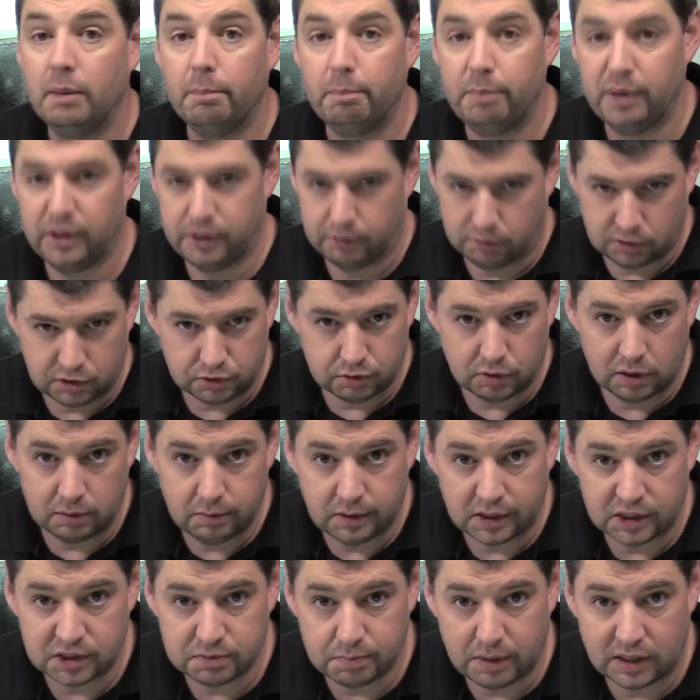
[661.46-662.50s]
but they're
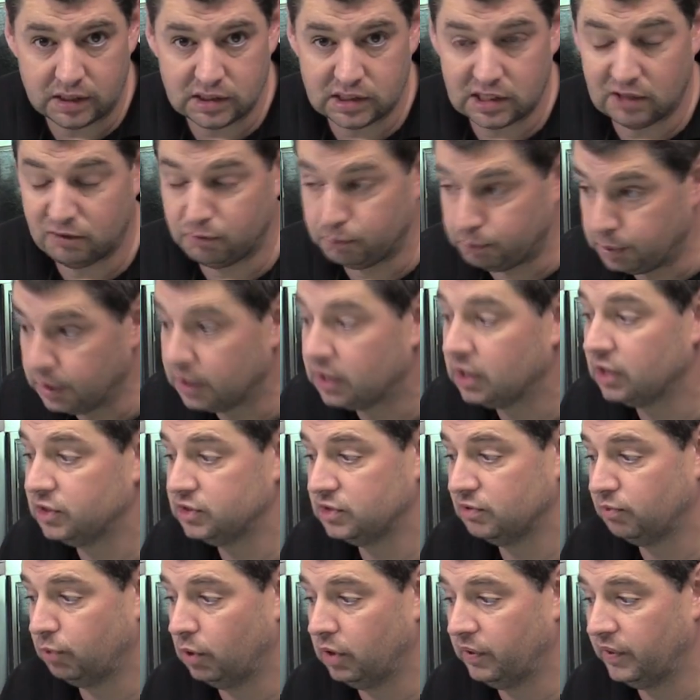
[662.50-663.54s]
extremely expensive because
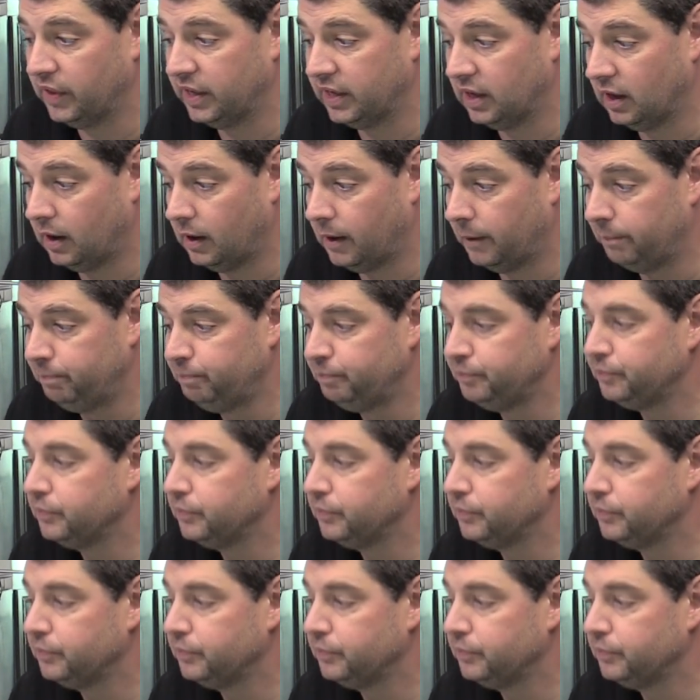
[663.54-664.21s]
of what they are.